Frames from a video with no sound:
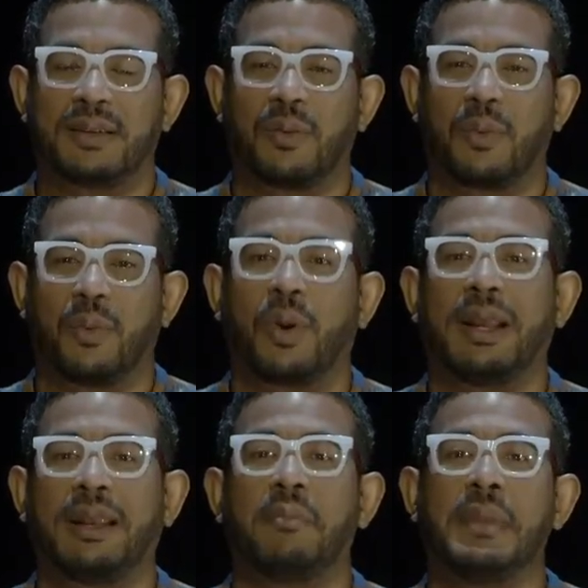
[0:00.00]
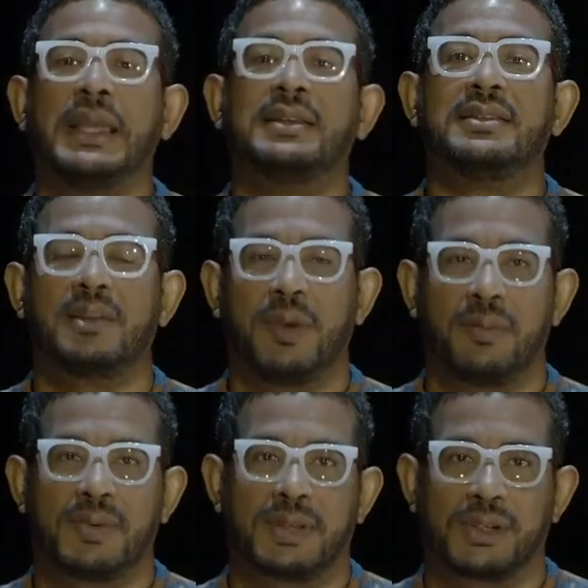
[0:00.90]
what it means to be a
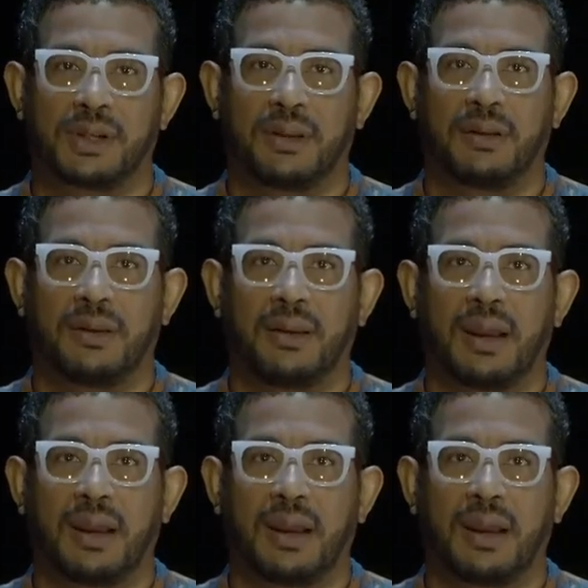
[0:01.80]
musician